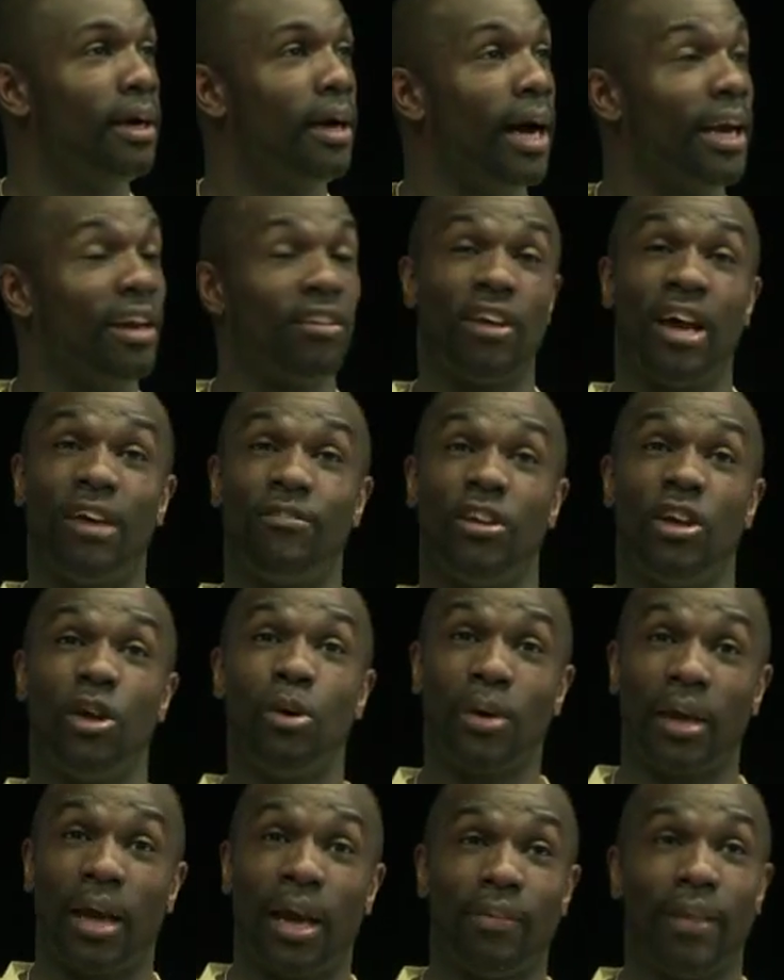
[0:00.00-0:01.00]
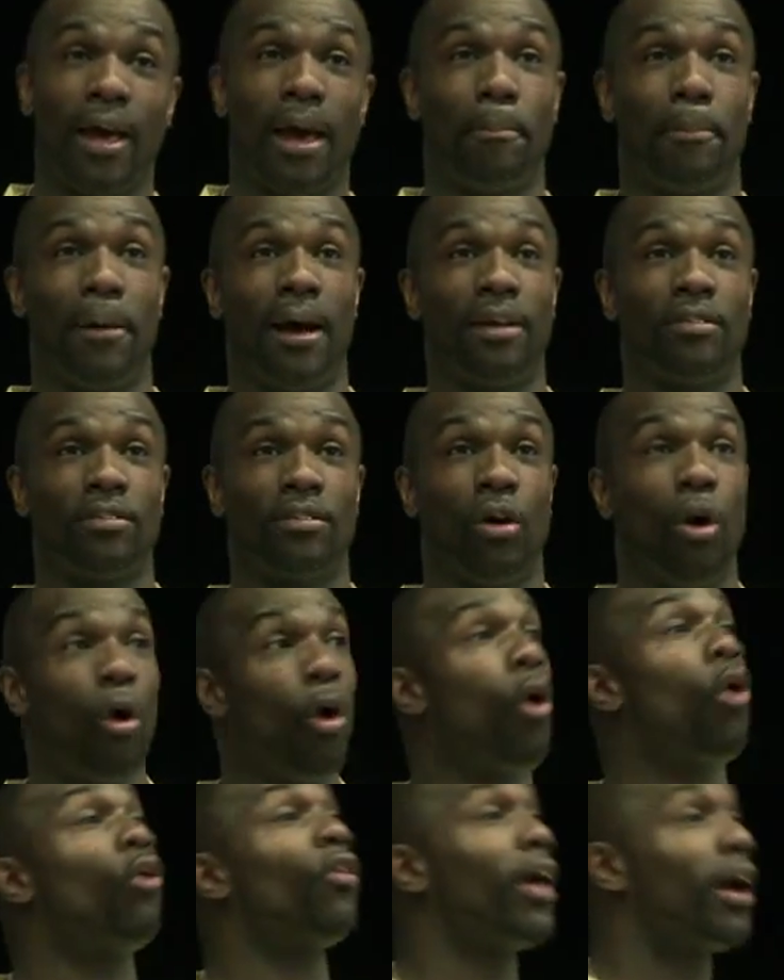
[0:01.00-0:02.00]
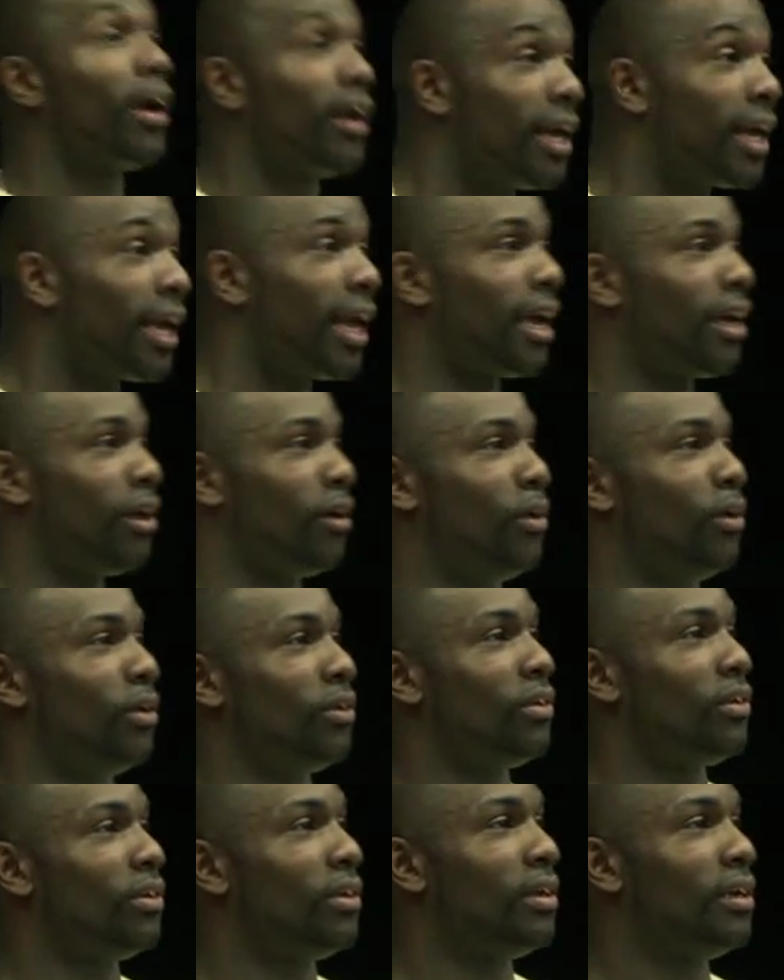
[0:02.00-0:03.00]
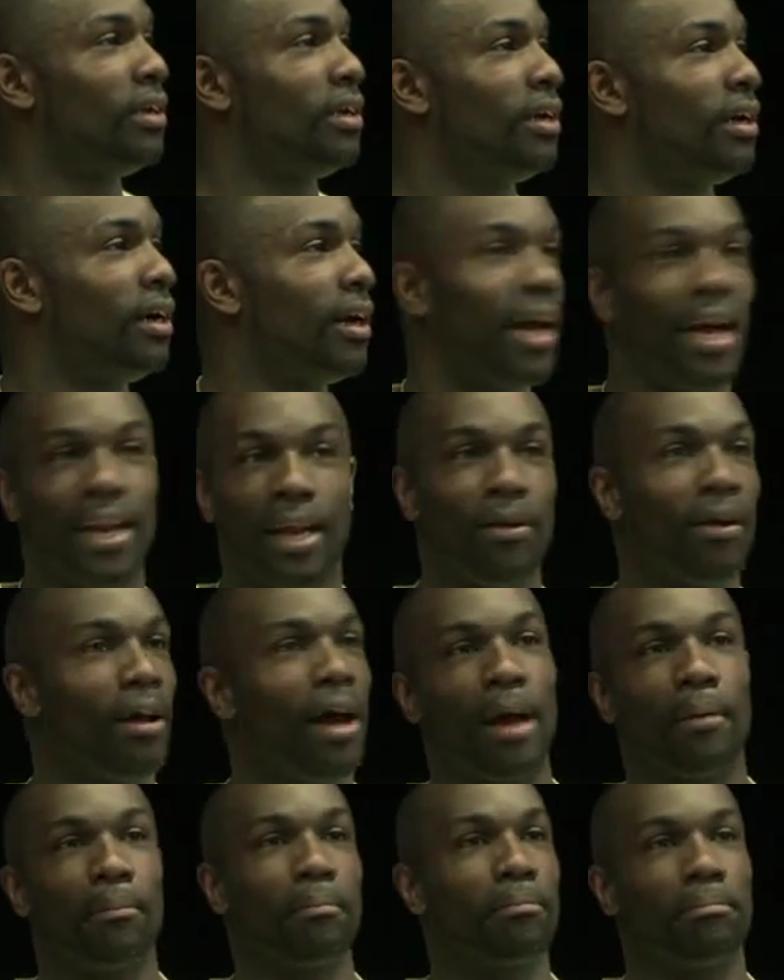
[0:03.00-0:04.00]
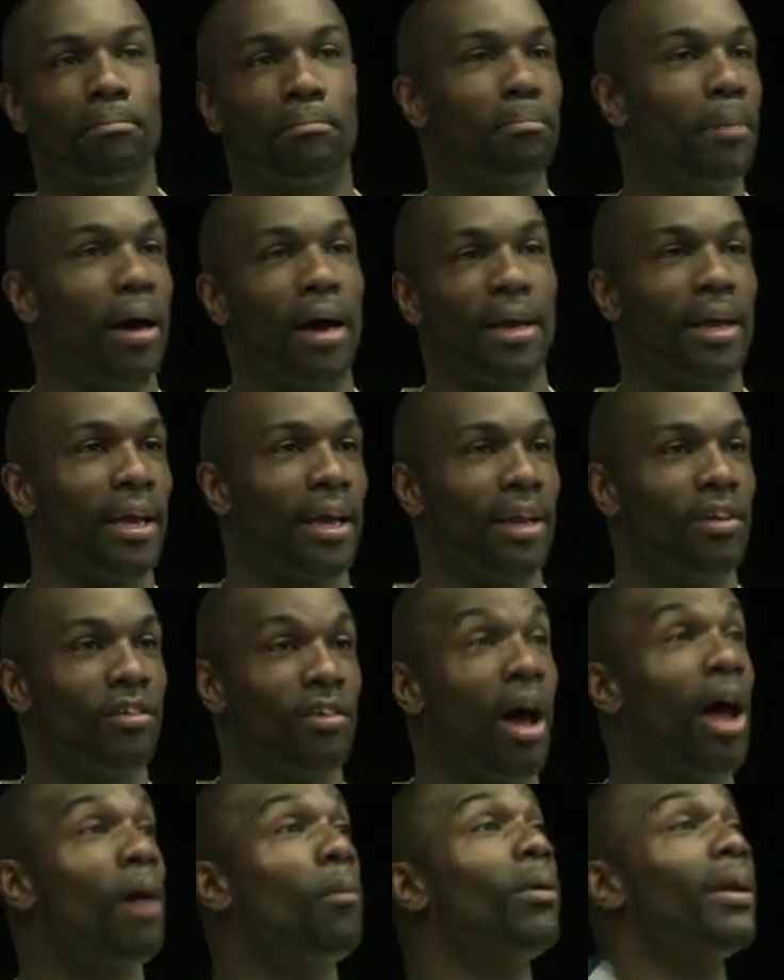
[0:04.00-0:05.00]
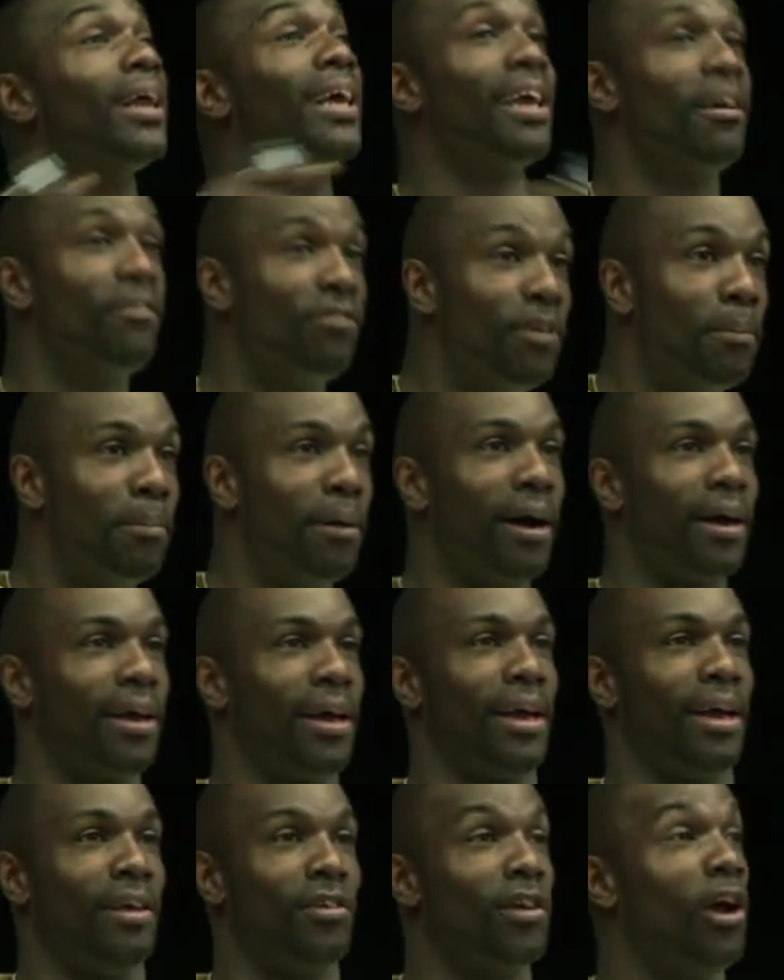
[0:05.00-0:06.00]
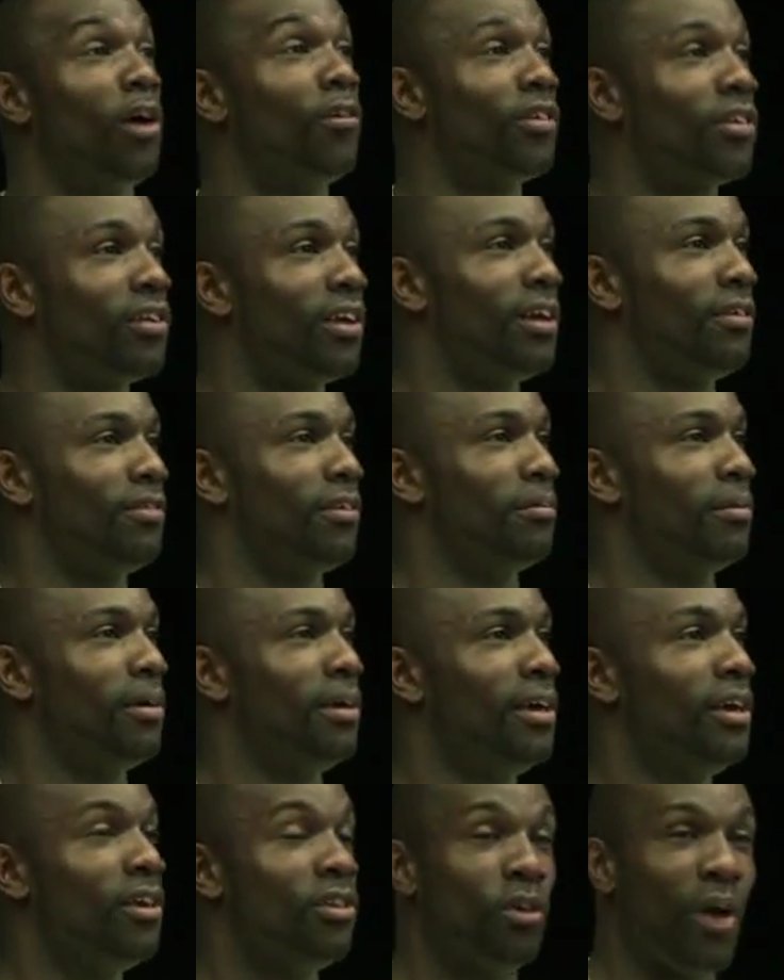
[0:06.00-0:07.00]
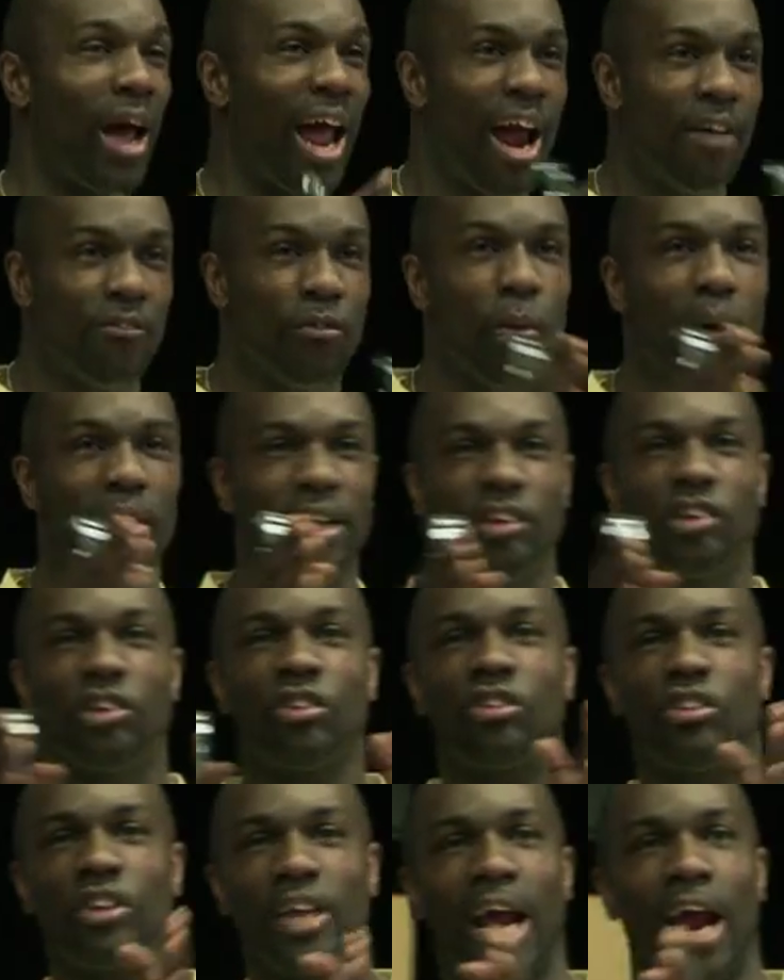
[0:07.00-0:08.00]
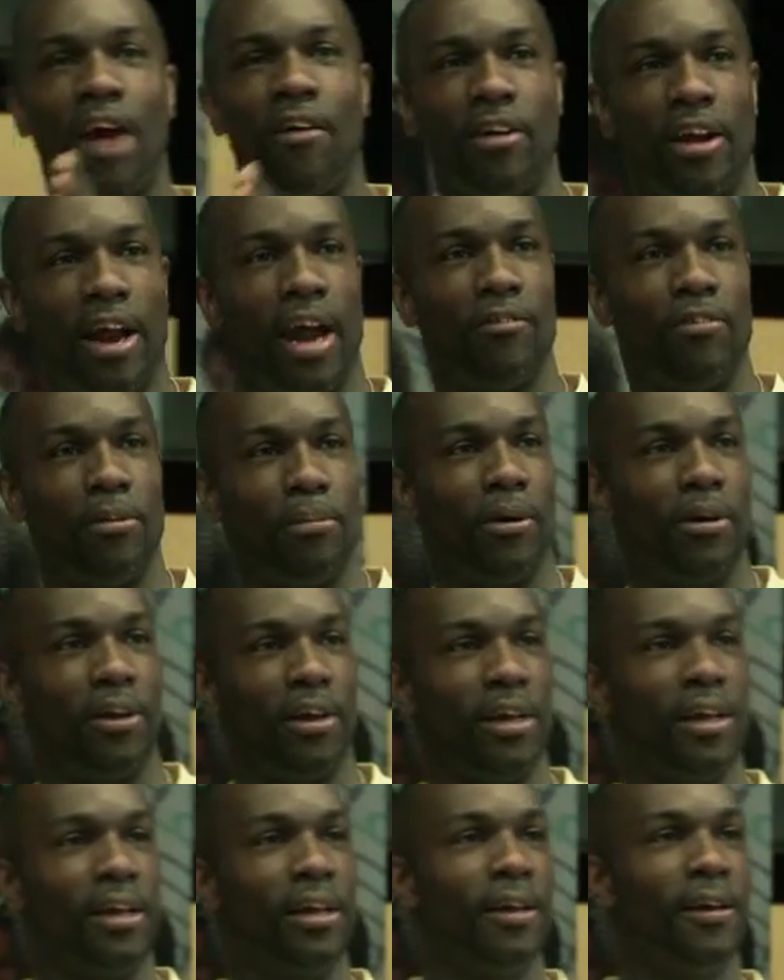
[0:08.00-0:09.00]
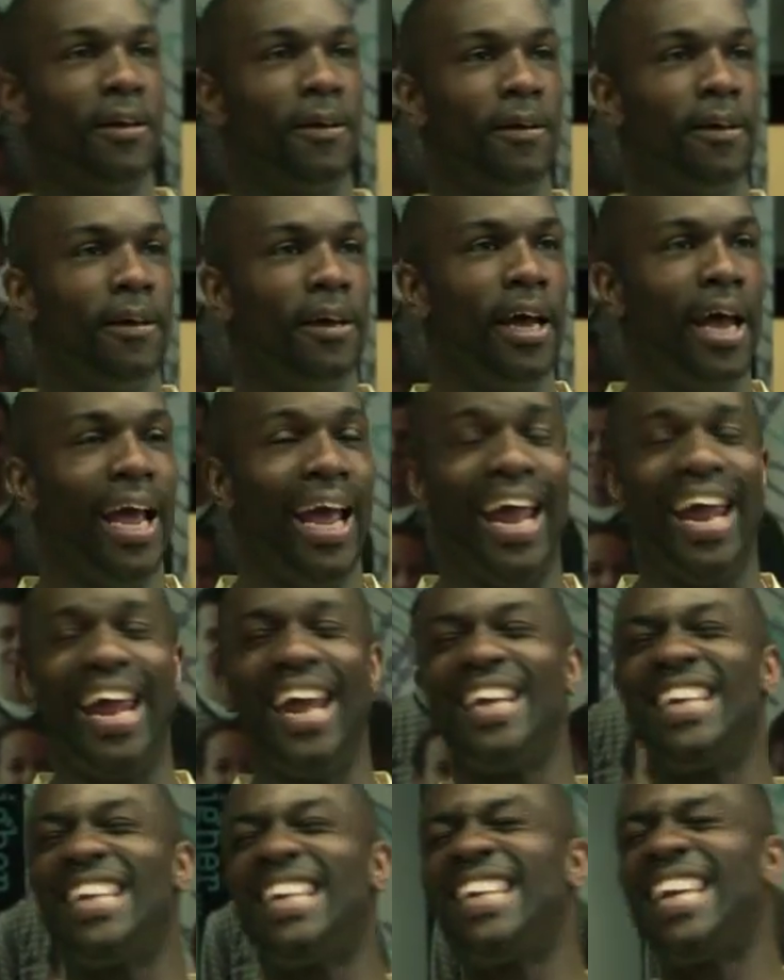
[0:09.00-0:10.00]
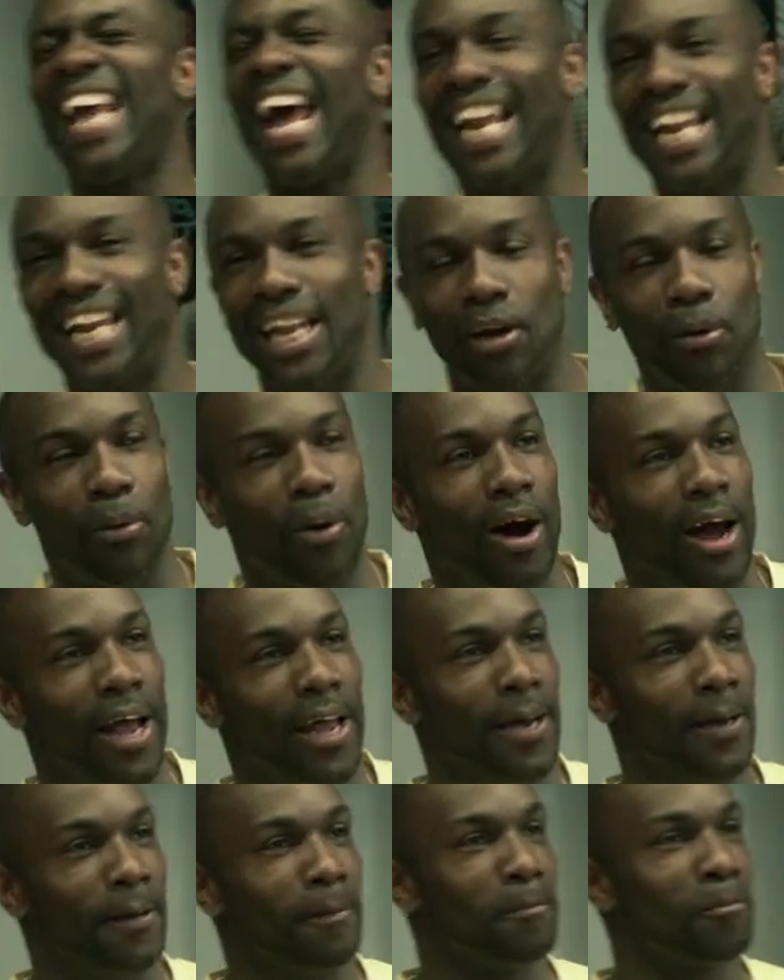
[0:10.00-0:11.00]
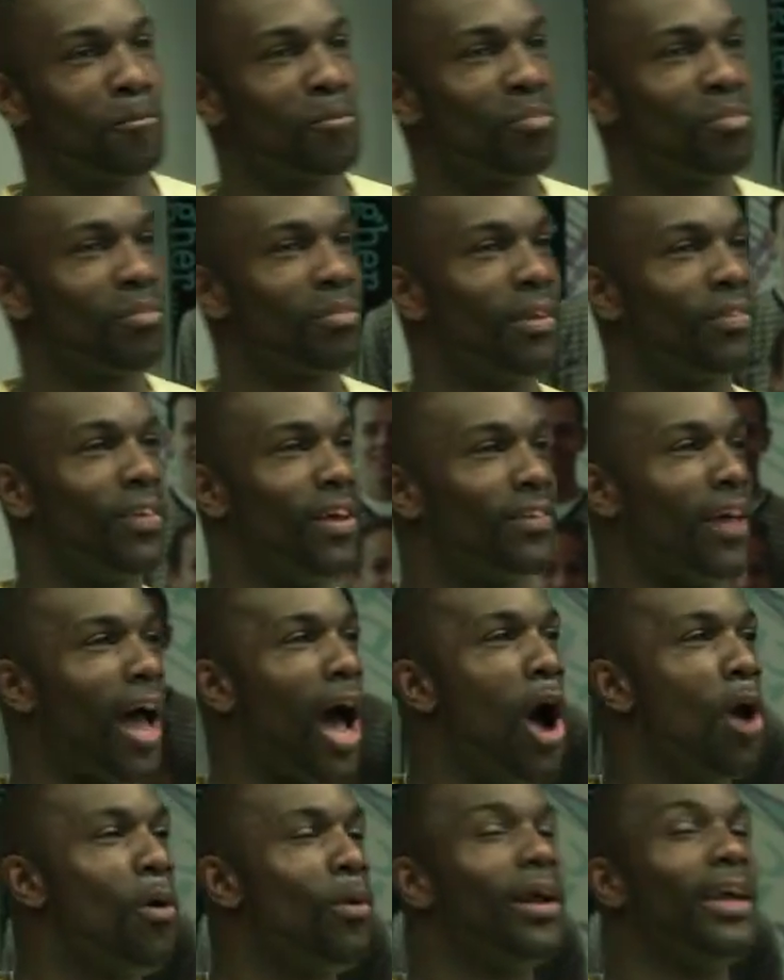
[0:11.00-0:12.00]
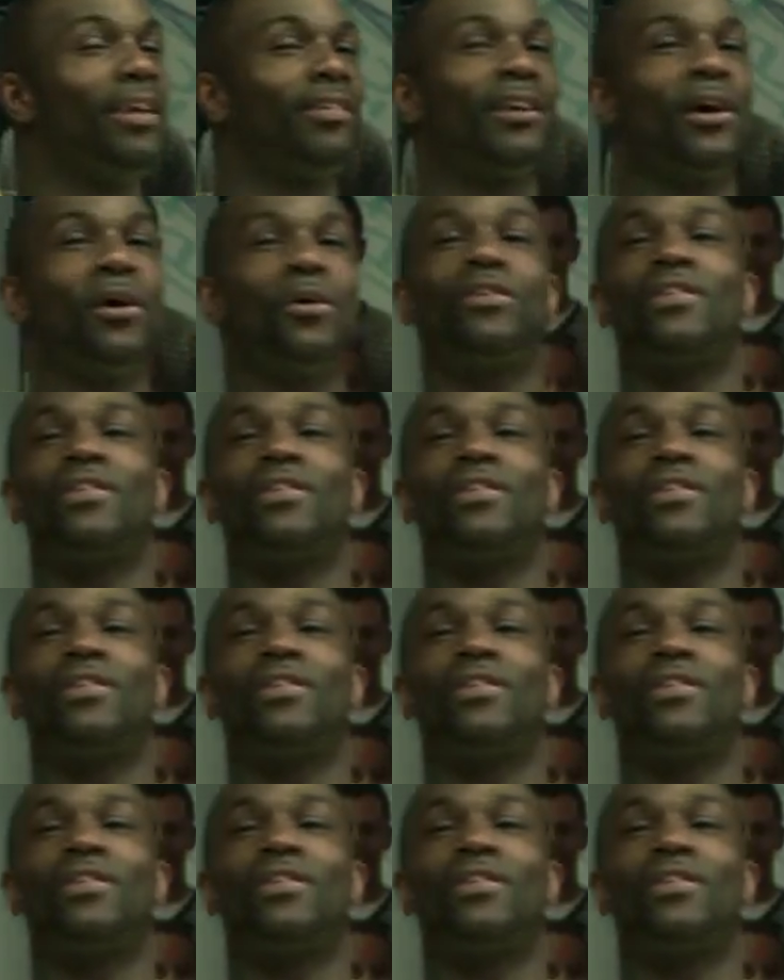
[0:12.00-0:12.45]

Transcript: And it's either you kick their butts or they're going to kick yours. And I don't like butt kickings. I want to give the butt kickings, not receive them. So everyone is just staring at everybody. It is deadly quiet. There's only two